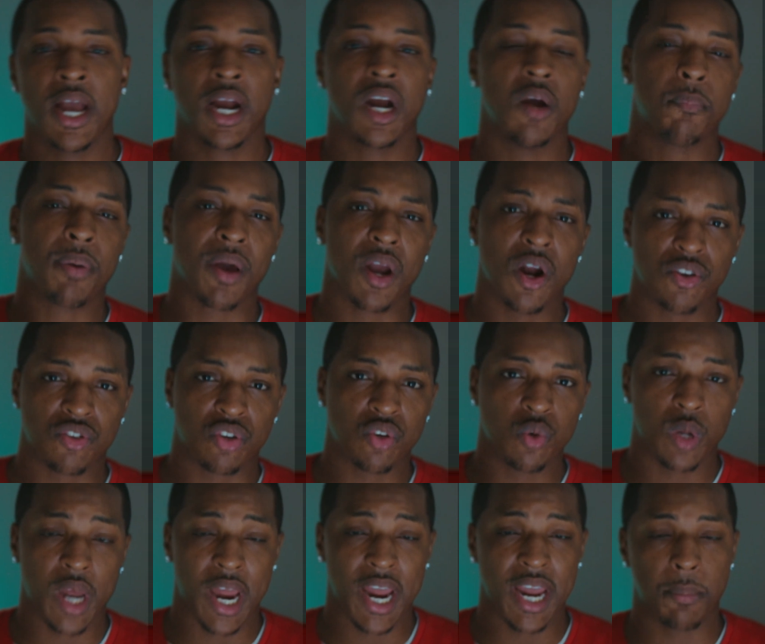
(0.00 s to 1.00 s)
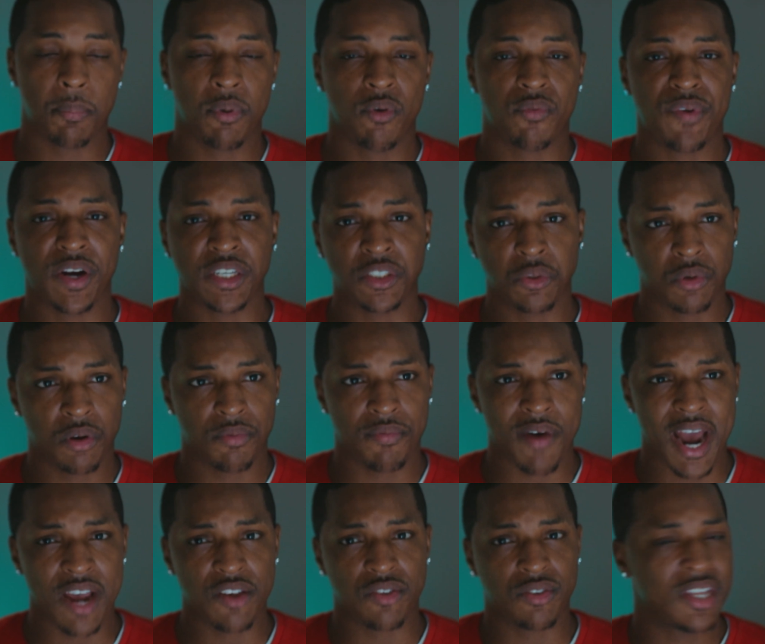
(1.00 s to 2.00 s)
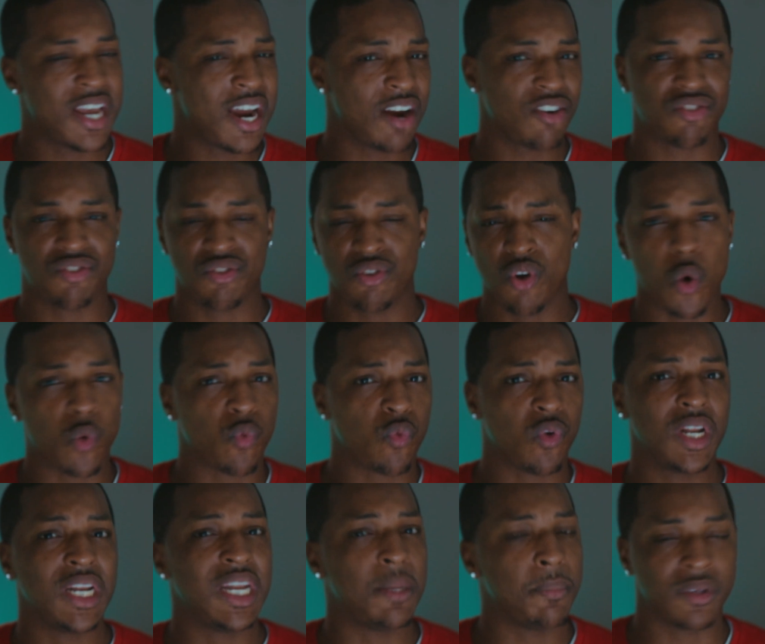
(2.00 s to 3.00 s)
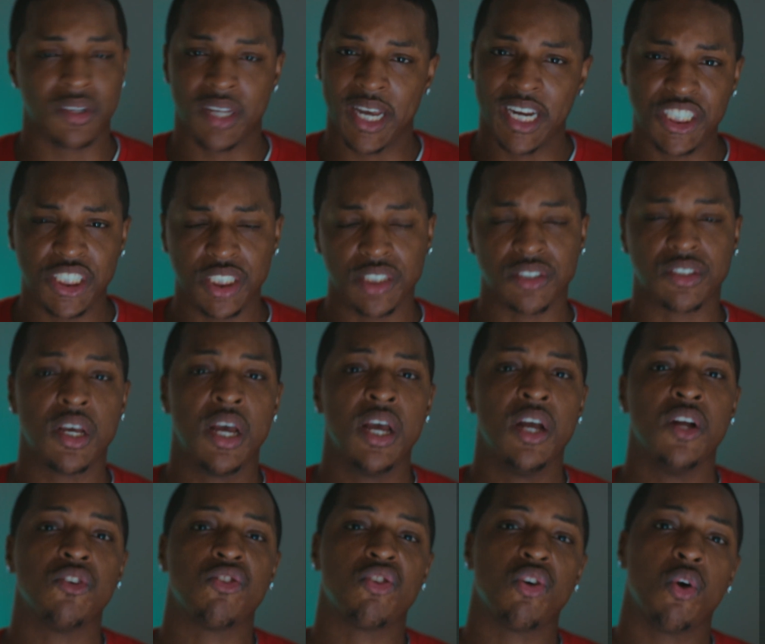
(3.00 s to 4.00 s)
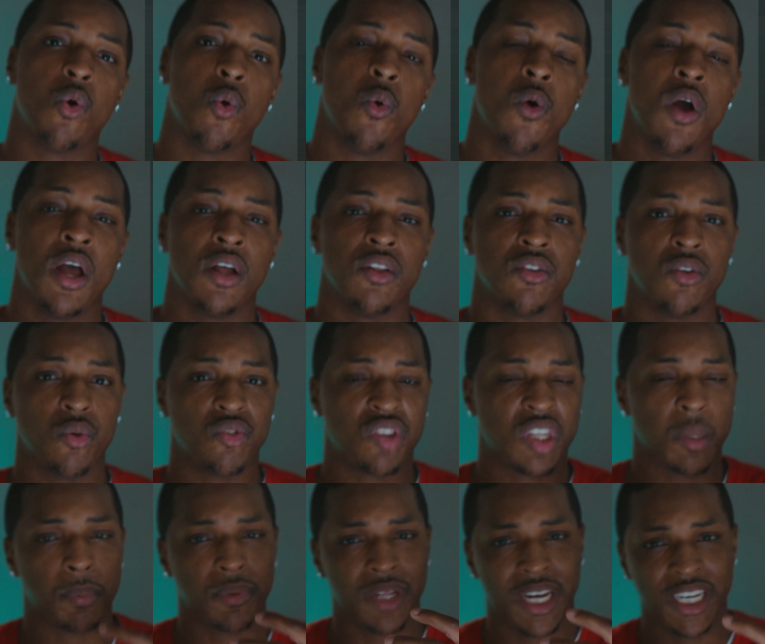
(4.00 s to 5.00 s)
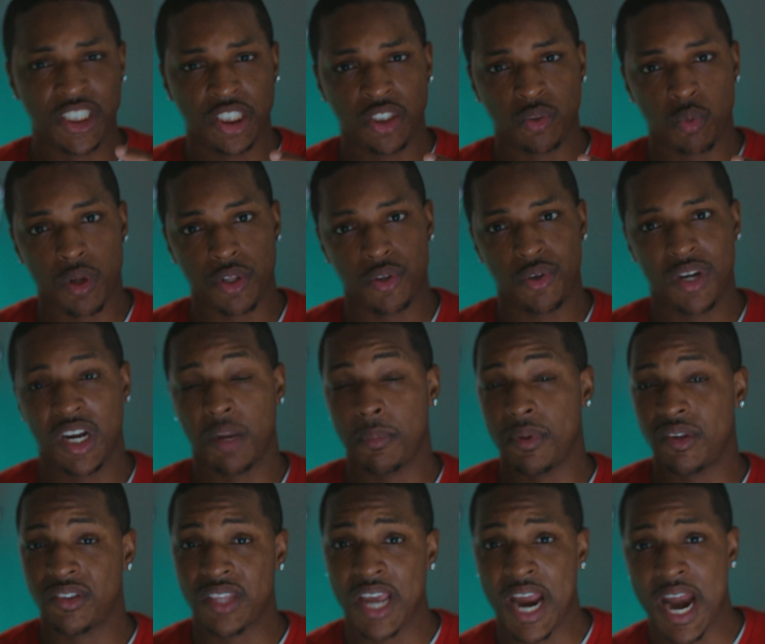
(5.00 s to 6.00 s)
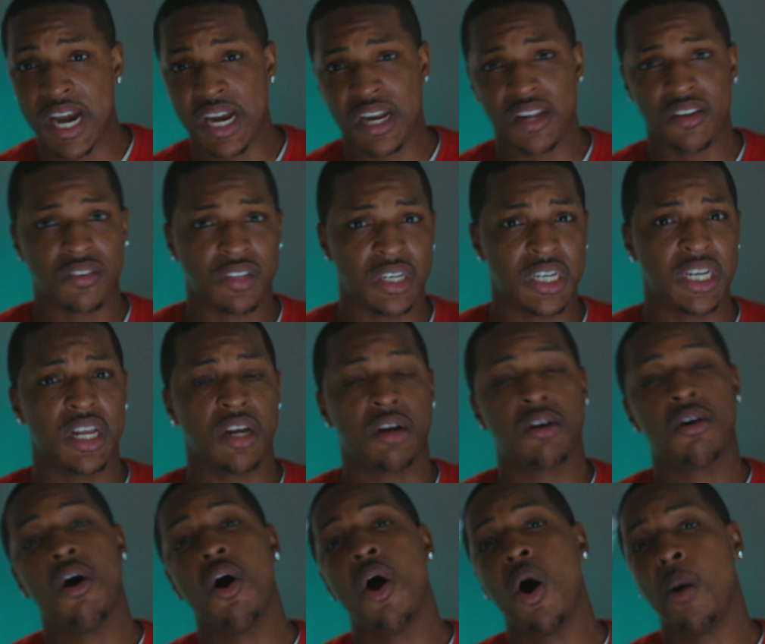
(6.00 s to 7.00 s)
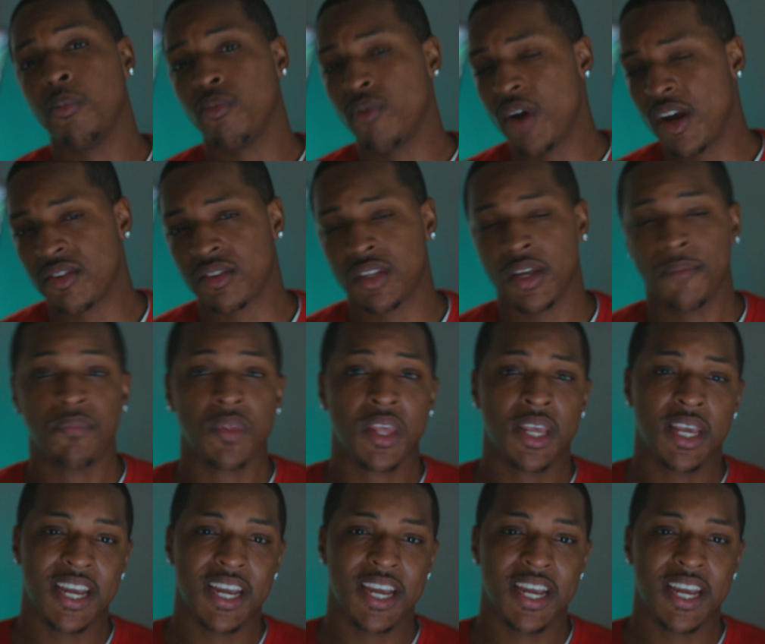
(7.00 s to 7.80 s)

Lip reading: Compared to a professional device, there's no really limitations to no stipulations whether you got to be standing, seated, calm, rested.